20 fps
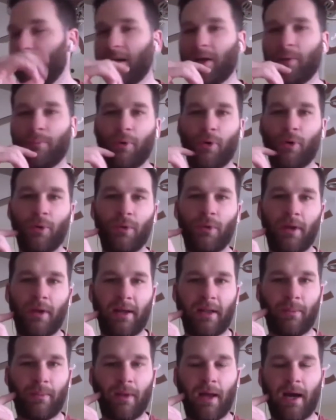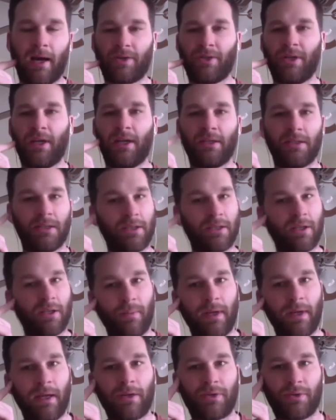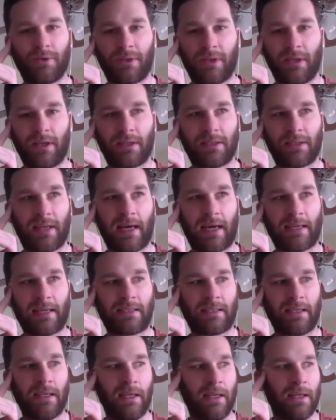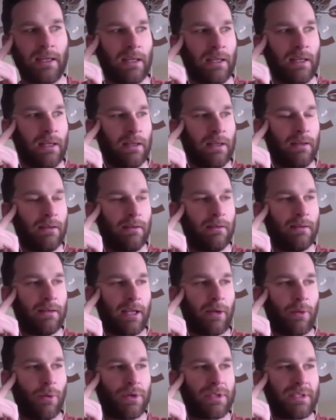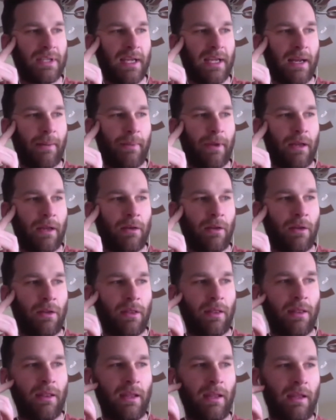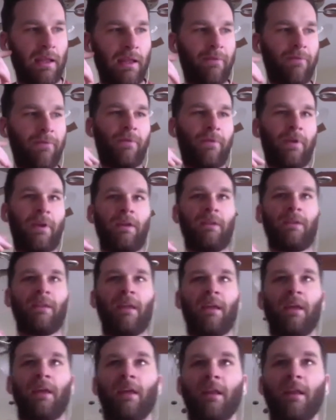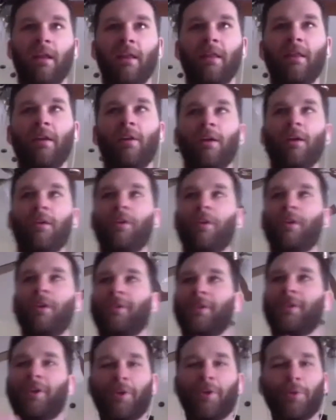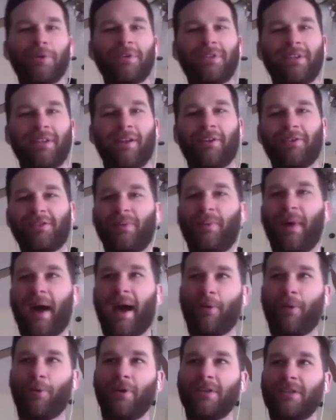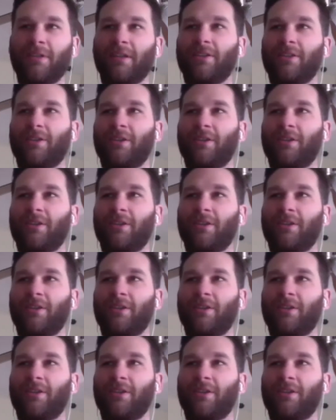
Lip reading: component of a lot of the blockchains is going to be interesting, because that's like we were saying. I mean, if there are the good ones and there's the bad ones, and